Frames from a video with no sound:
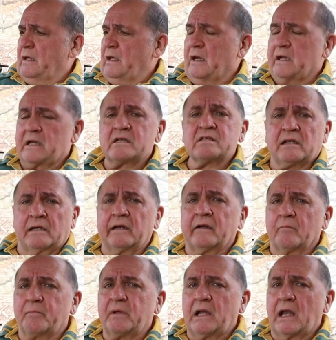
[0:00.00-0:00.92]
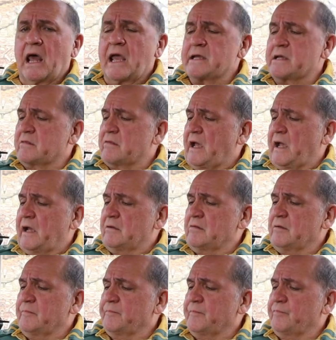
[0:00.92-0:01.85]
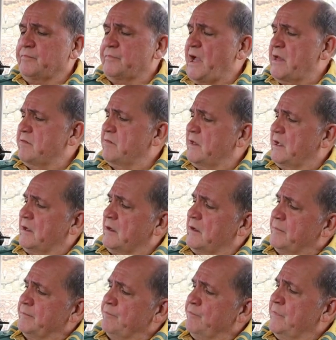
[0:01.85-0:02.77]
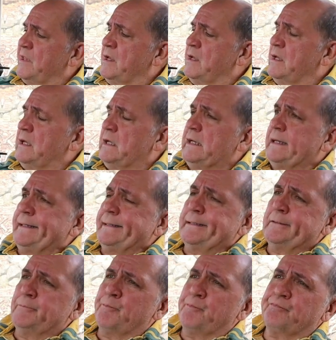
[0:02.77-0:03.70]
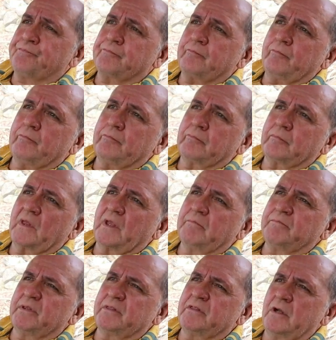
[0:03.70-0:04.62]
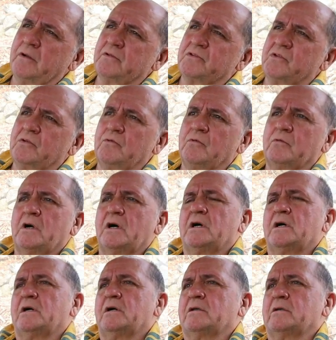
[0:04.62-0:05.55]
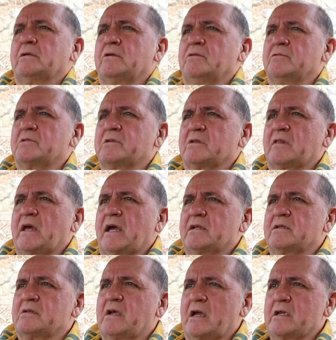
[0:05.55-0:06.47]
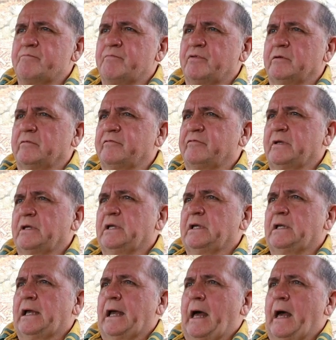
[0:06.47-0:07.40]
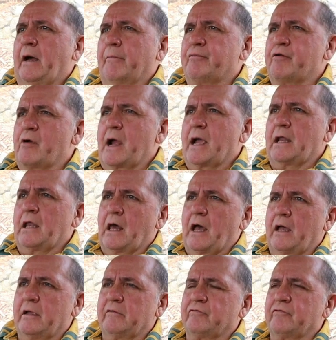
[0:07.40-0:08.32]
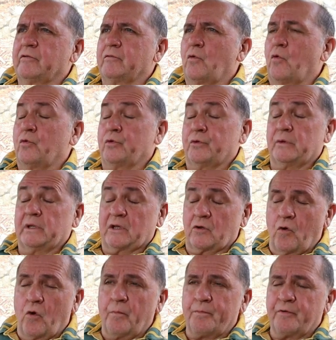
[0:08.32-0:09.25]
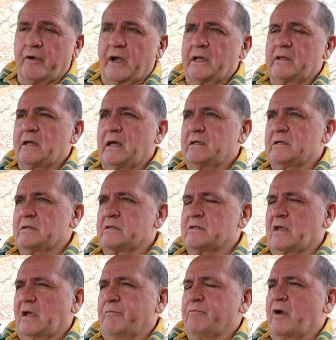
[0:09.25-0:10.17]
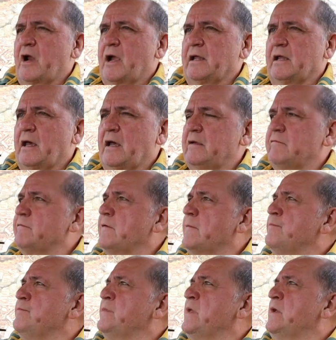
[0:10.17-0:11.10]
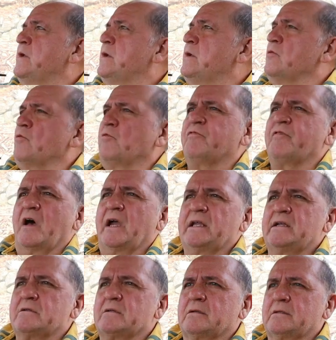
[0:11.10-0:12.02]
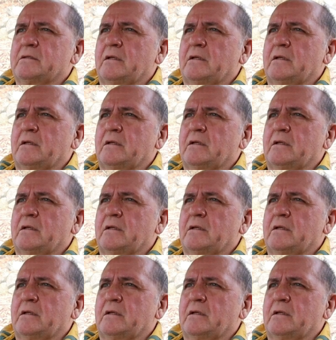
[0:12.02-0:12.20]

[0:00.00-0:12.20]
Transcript: And it's a little bit like that, I think. But those who are used to that type of prayer life, or who incorporate that into their prayer life, you'll find